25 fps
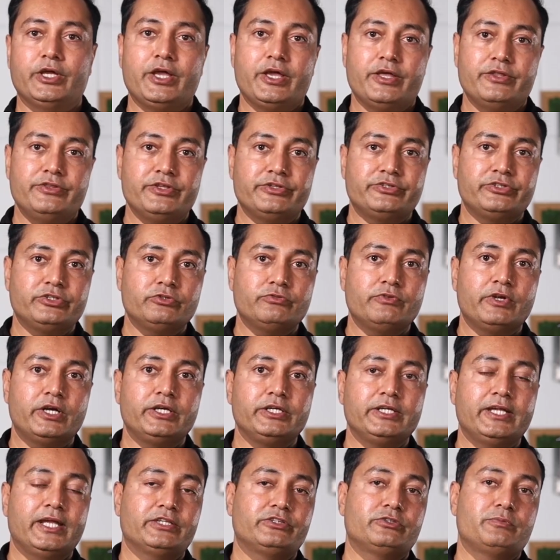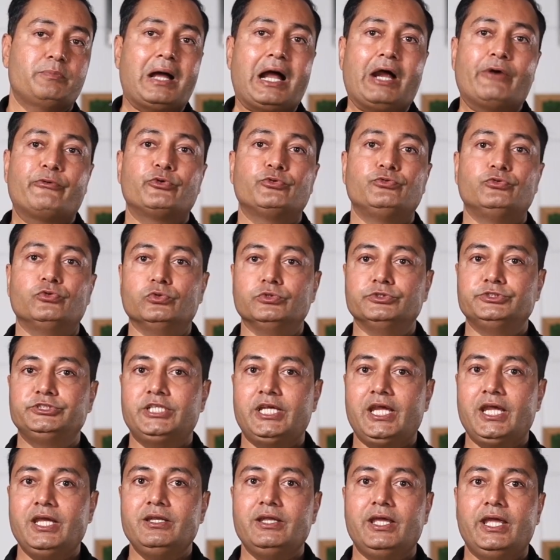This is where it gets powerful.
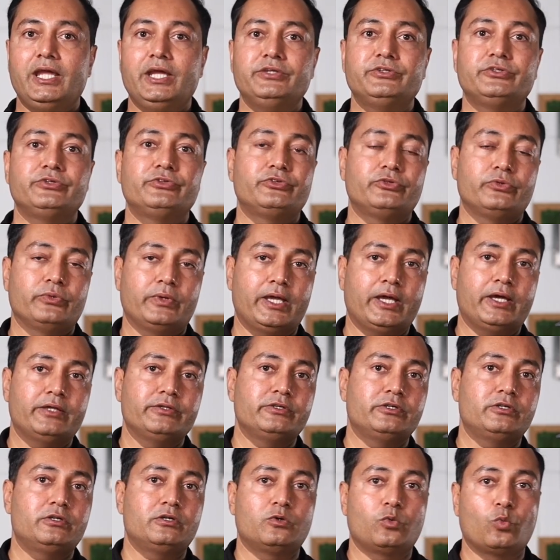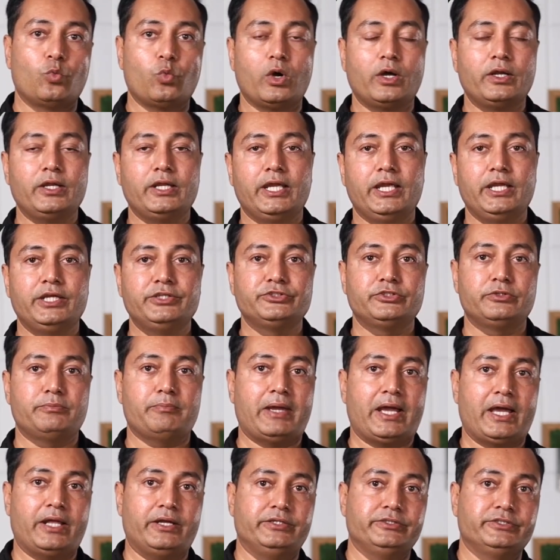Chain agents together. One agent
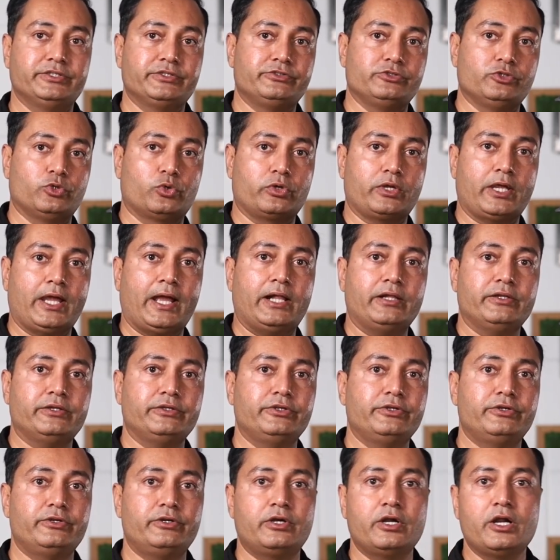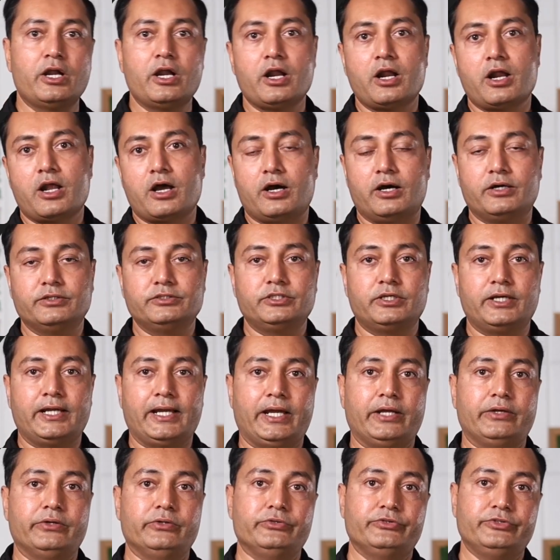manages your calendar, other
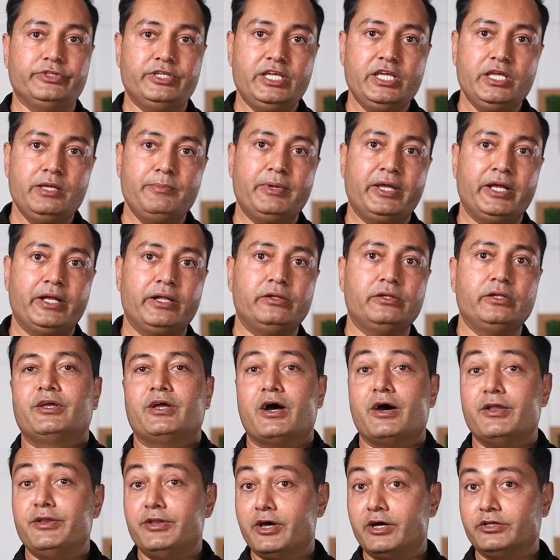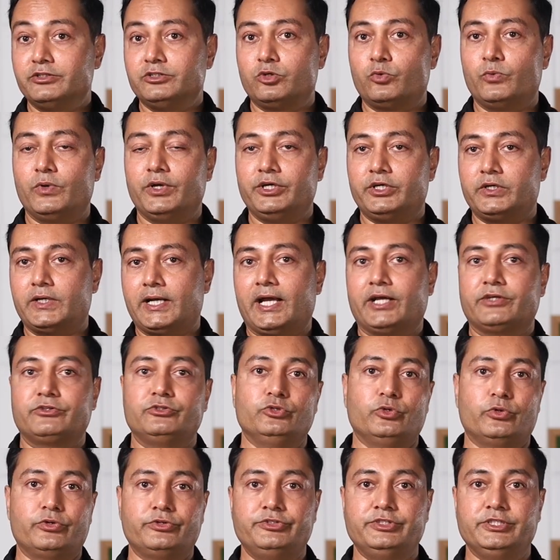handles email, another one tracks your
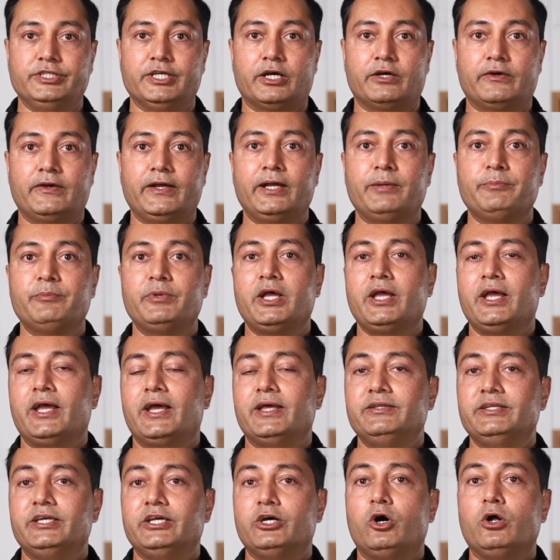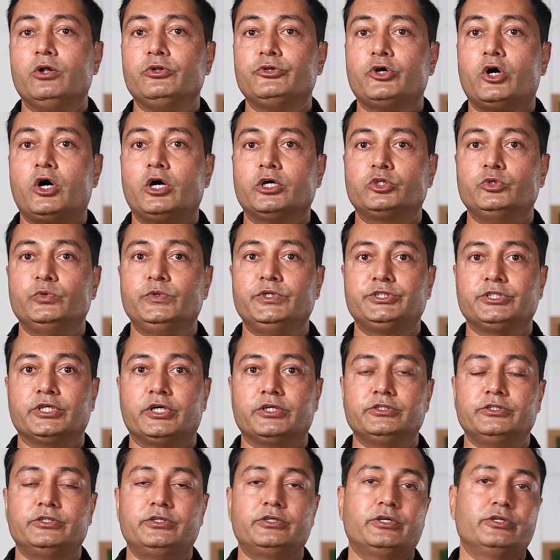CRM, and they all talk to each
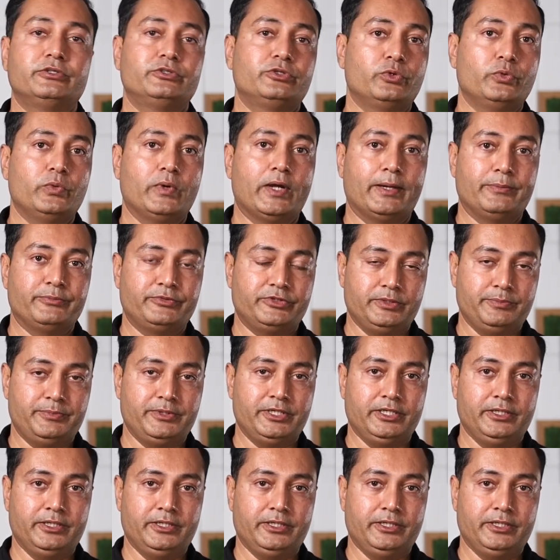other through MCP.